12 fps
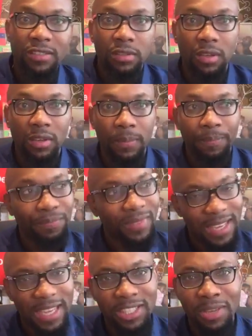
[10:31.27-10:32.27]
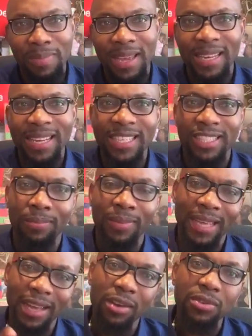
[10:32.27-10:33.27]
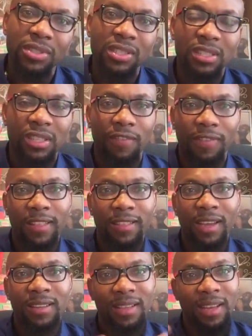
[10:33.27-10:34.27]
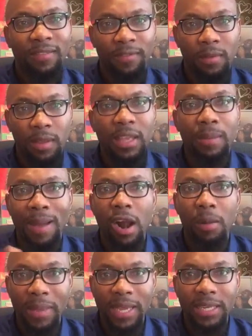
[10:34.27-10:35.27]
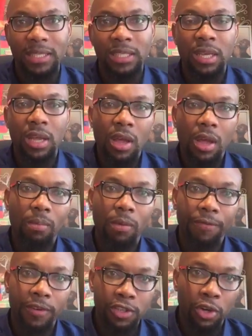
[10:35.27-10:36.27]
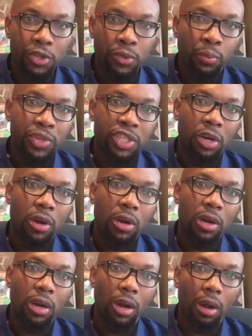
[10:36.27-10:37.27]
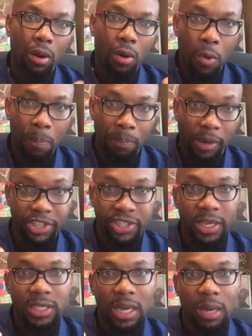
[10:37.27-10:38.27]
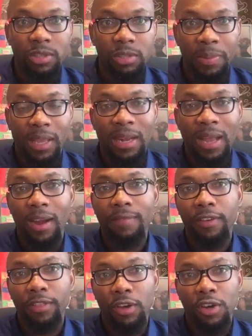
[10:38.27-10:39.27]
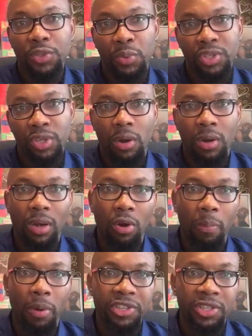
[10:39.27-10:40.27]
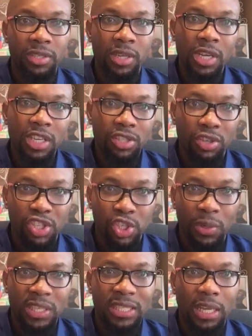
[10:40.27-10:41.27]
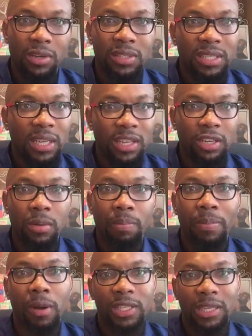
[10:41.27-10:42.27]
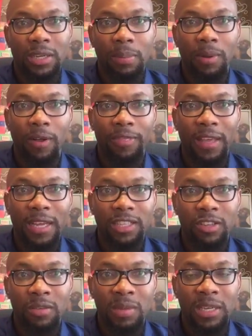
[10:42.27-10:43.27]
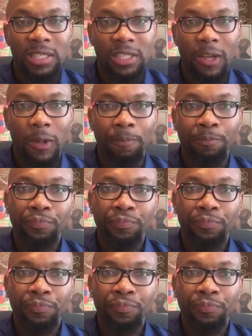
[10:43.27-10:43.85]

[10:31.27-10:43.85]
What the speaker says: then yes, you may need something else and stuff like that, then yeah, by all means. But for those which are on low budget, I'm speaking highly for those which are on low budget. Don't stress out and, you know, bugged out about that, you know what I mean? So,